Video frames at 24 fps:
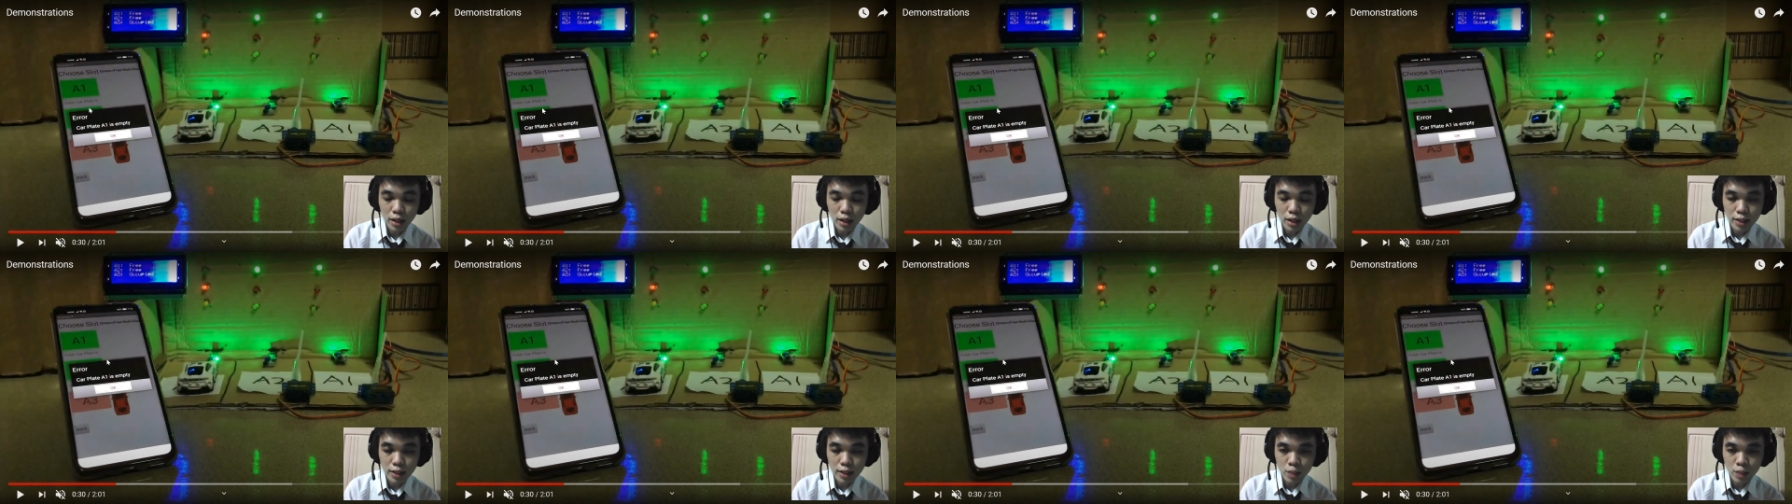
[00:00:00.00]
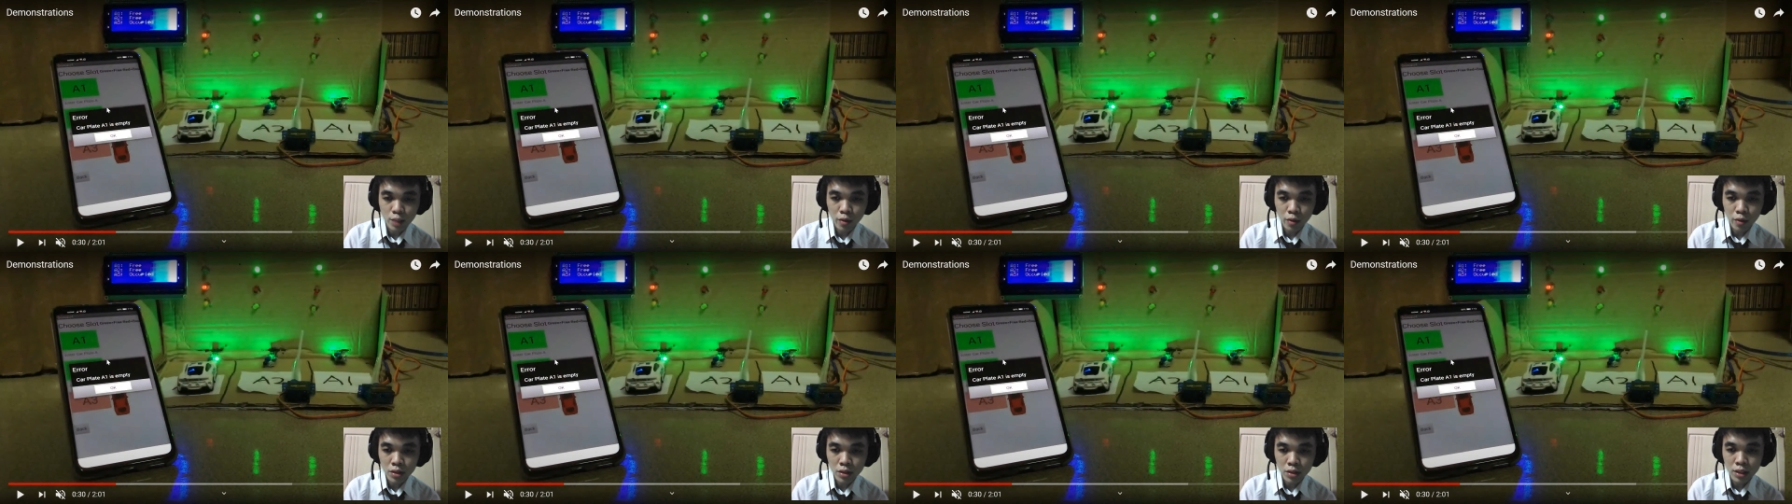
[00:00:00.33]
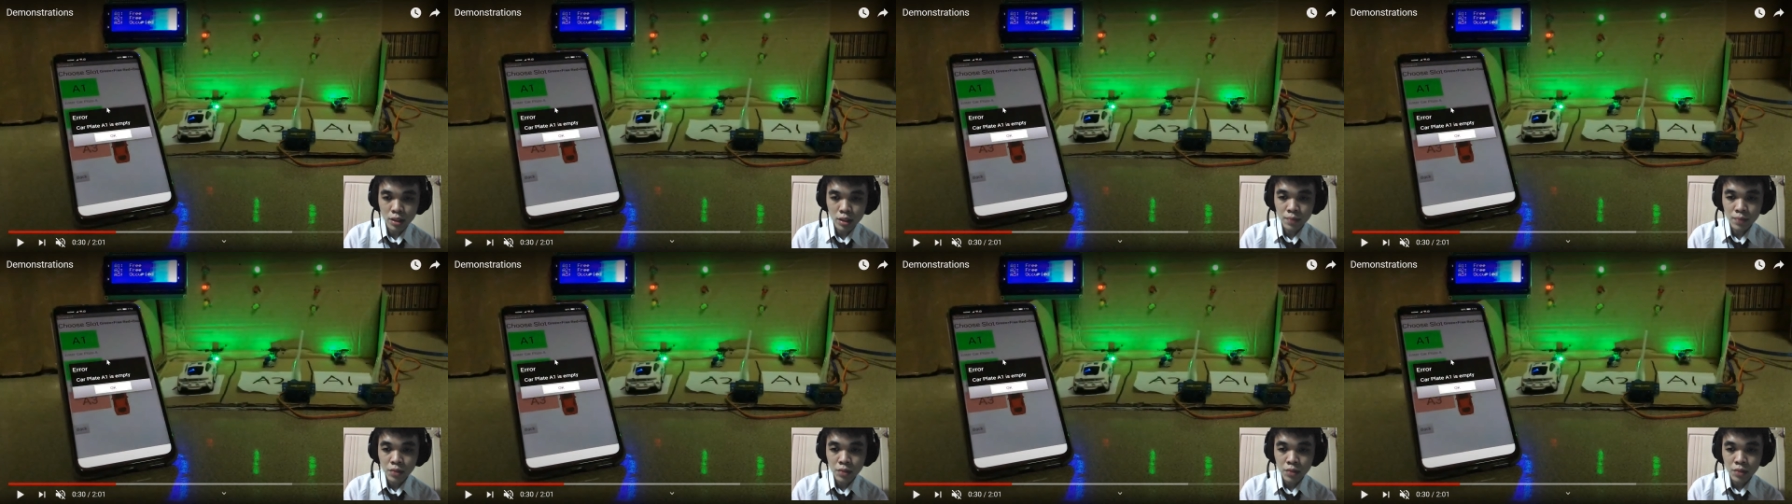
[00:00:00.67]
text box
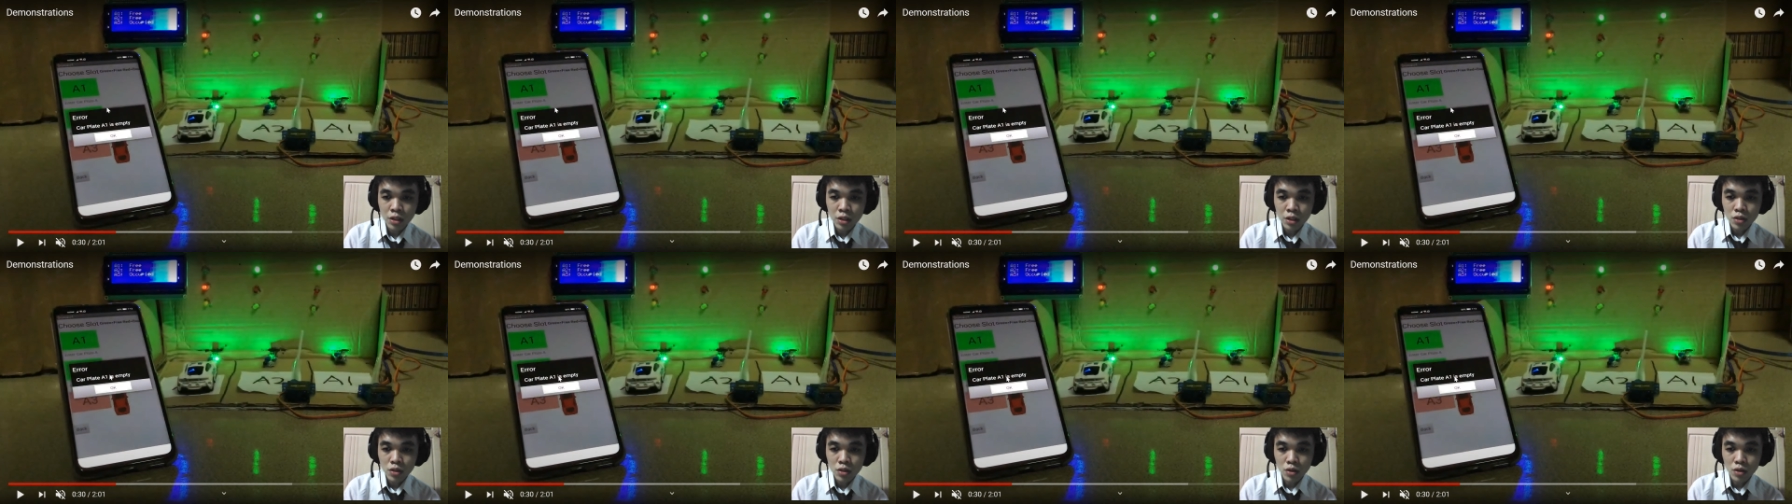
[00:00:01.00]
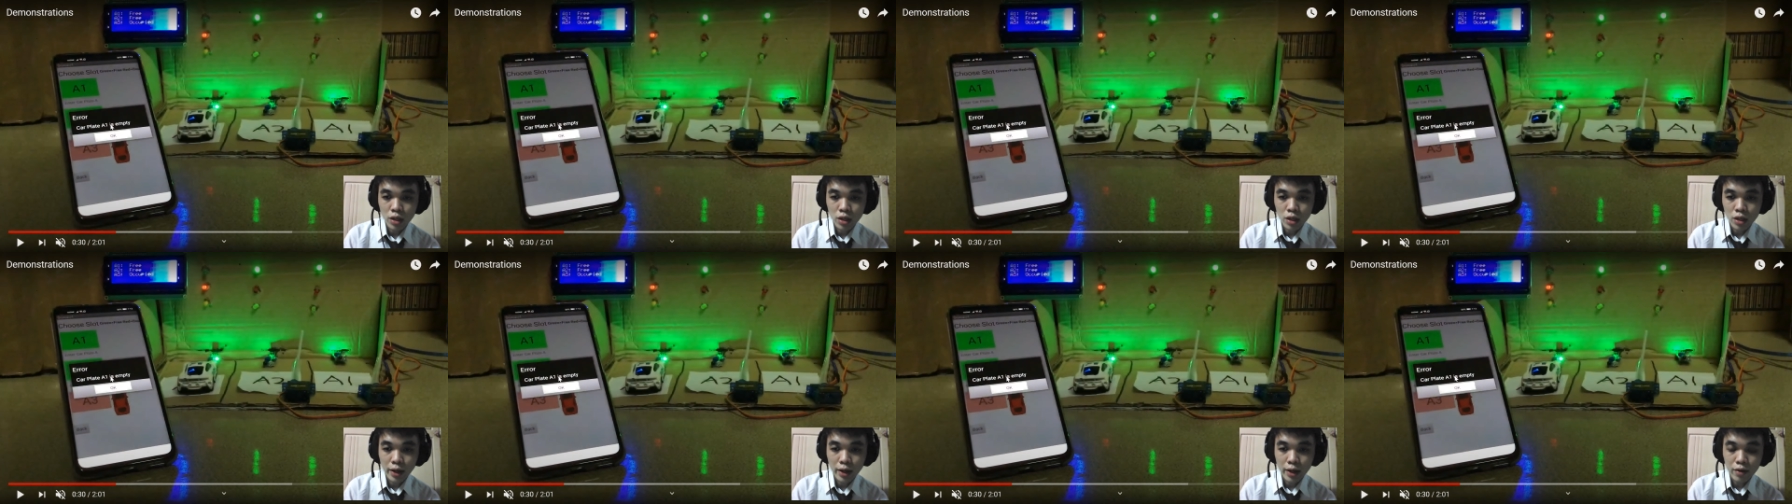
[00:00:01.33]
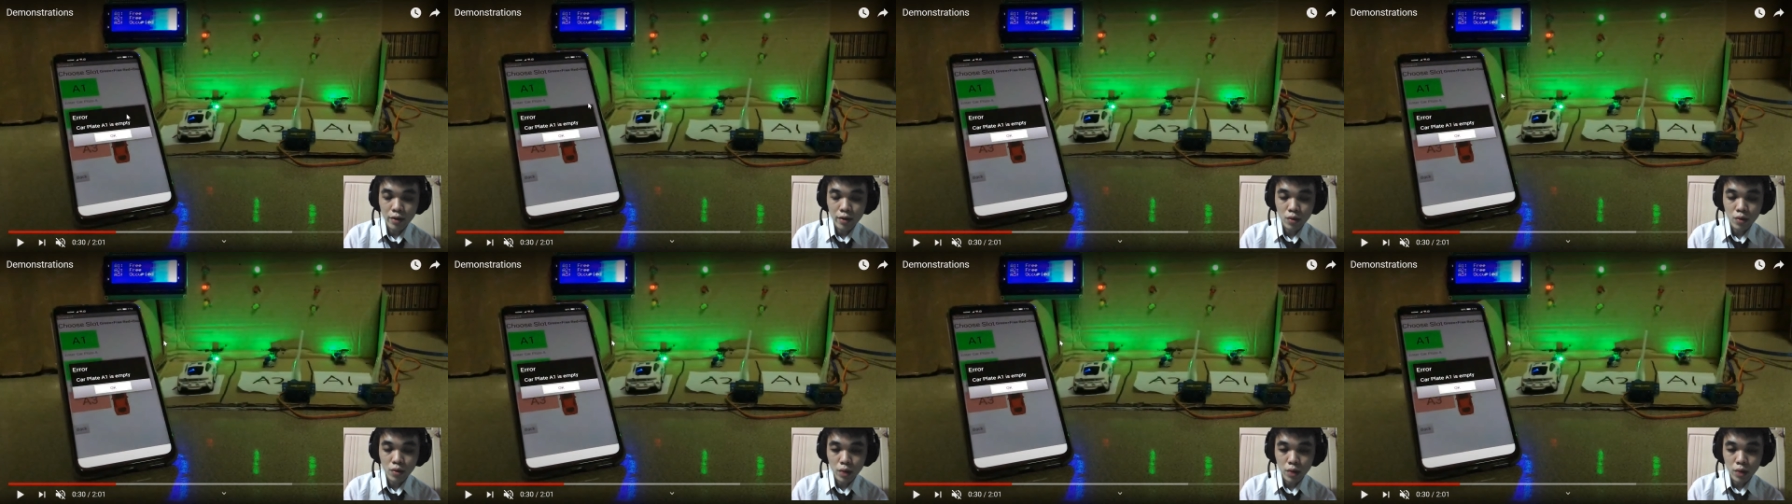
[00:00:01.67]
here, so an
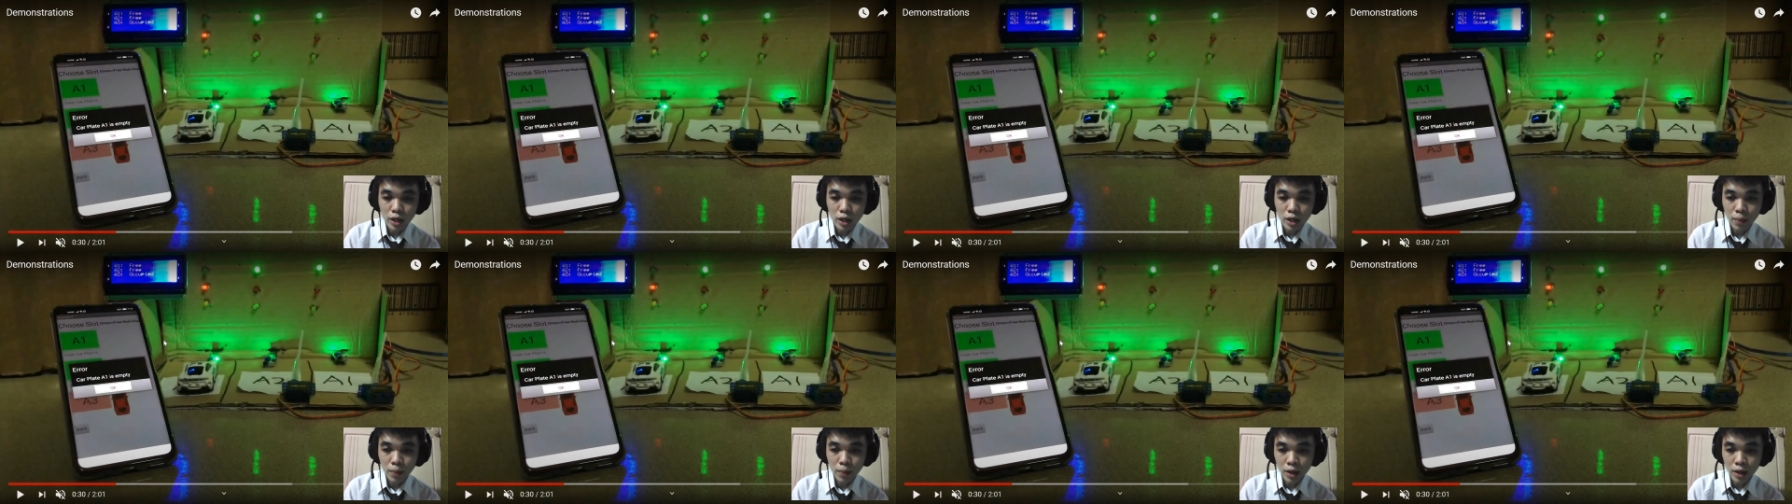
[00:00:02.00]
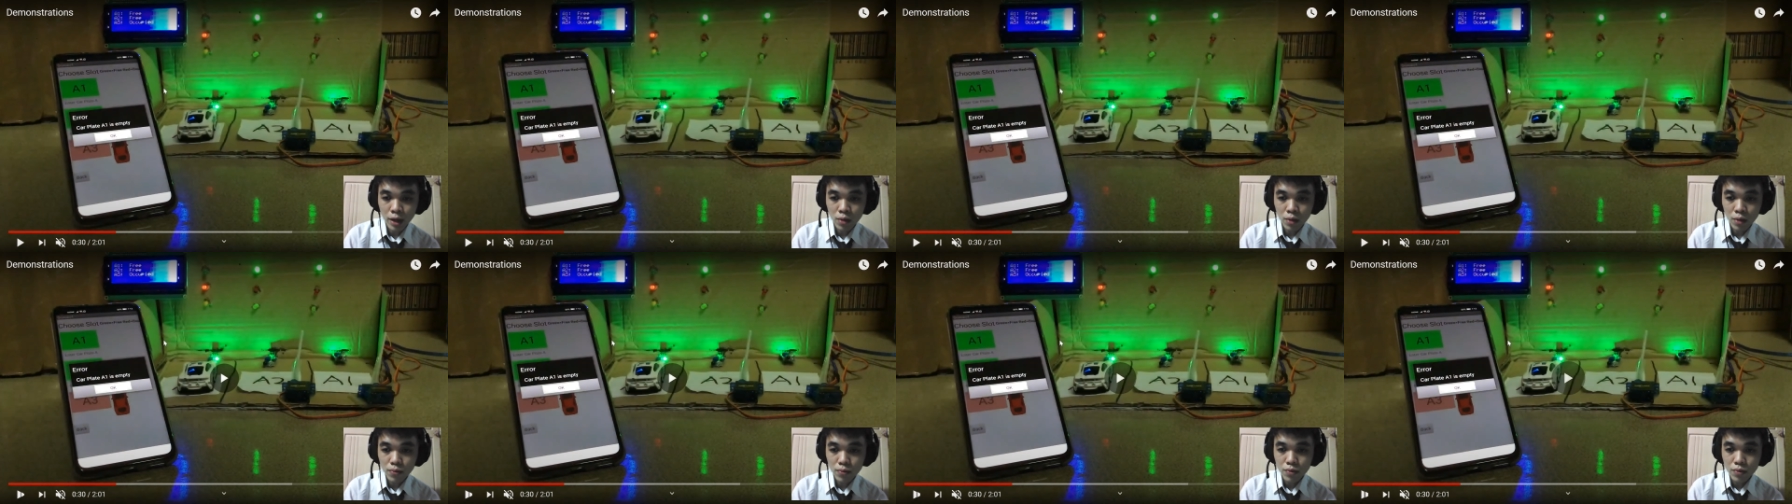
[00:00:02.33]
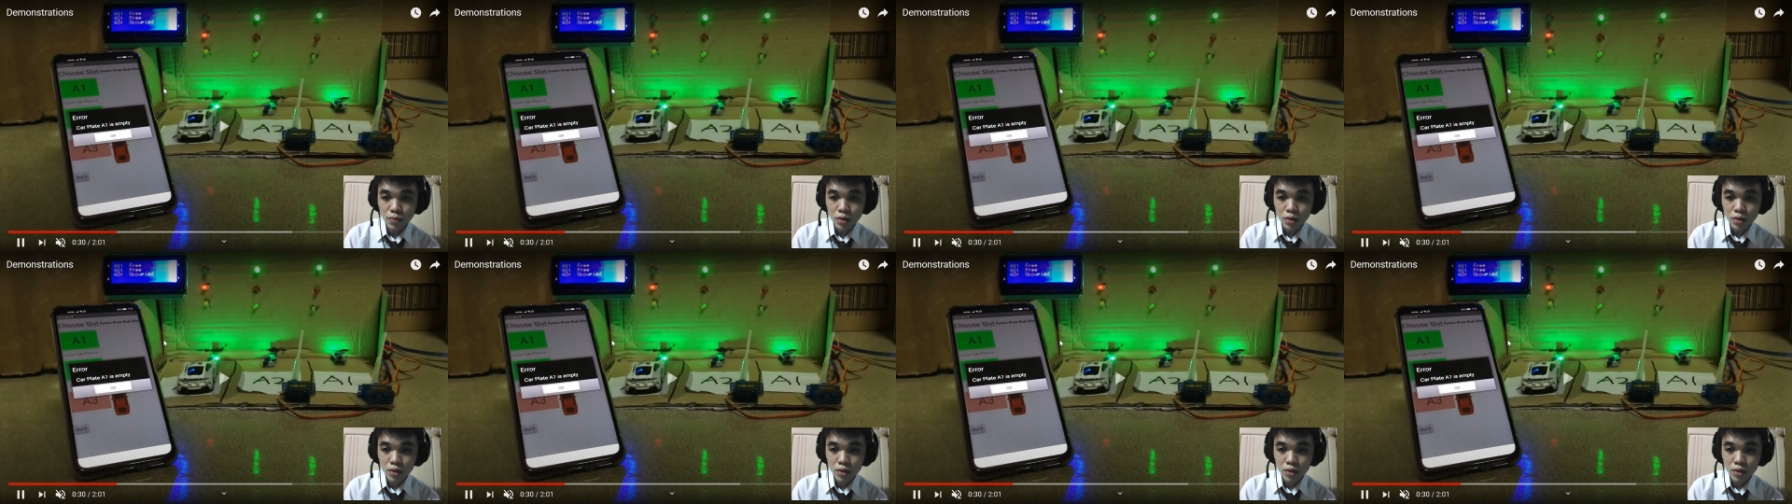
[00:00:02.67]
error will come out.